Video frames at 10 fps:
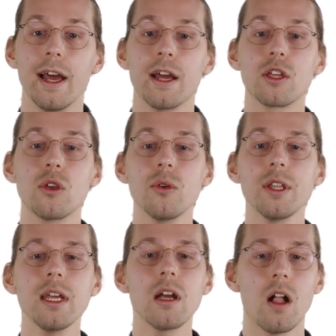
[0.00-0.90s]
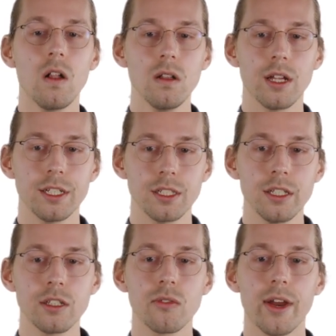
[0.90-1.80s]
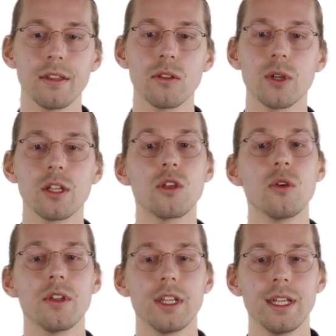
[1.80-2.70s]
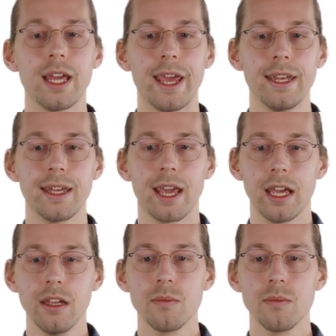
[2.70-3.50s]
QNE-CAL is integrated with QNE-ADK